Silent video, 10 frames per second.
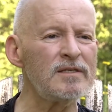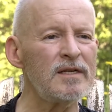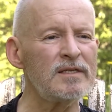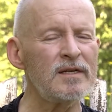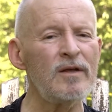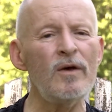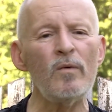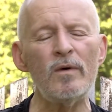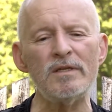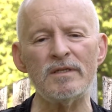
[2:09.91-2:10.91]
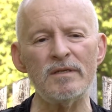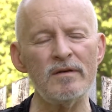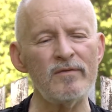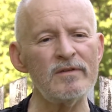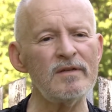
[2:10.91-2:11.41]
And I said, what's the
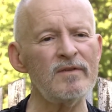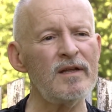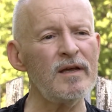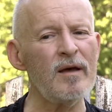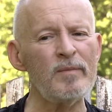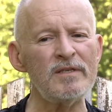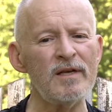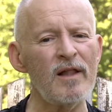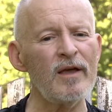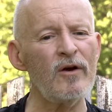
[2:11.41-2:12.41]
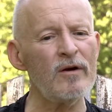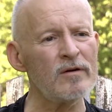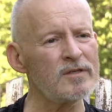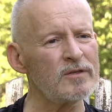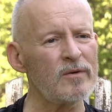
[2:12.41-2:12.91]
difference of getting up and telling
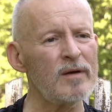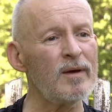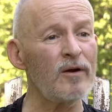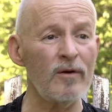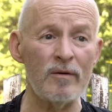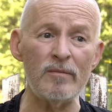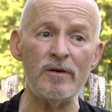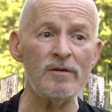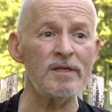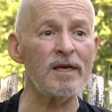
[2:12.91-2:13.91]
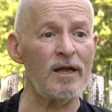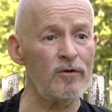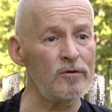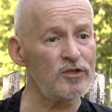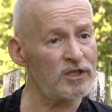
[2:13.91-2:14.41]
her story about her music and
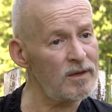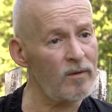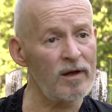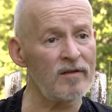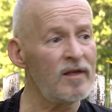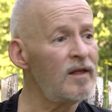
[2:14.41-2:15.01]
who she was